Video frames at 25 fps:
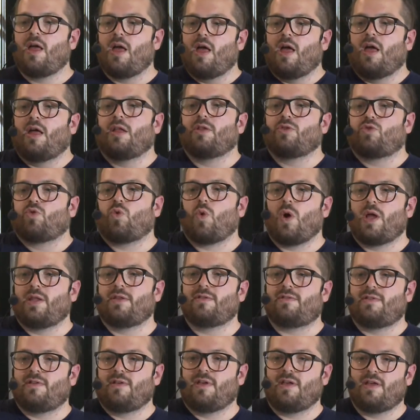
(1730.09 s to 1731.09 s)
and
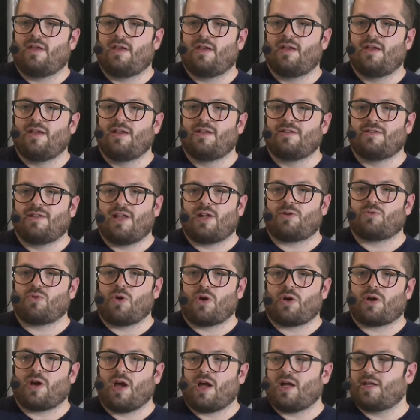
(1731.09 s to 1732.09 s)
20
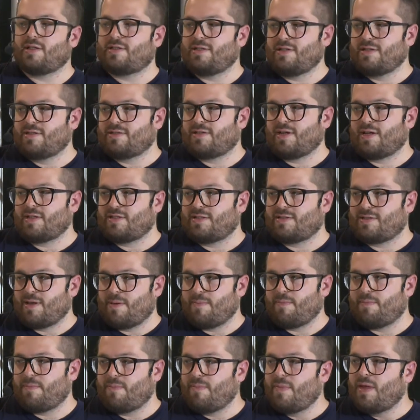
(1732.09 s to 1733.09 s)
network cards inside the
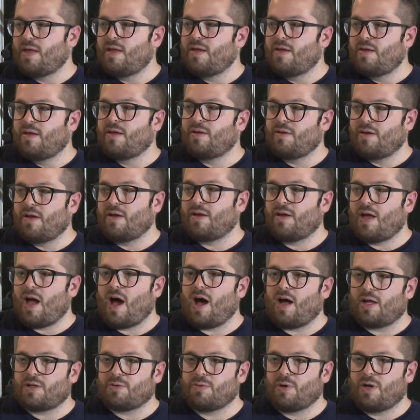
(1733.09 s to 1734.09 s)
same
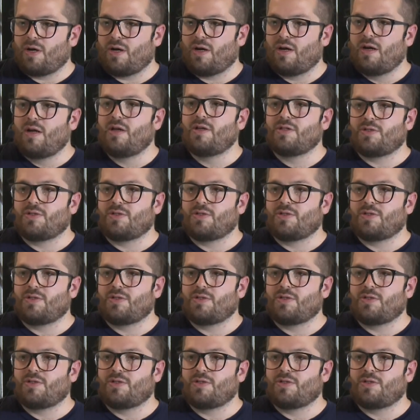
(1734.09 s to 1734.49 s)
hardware.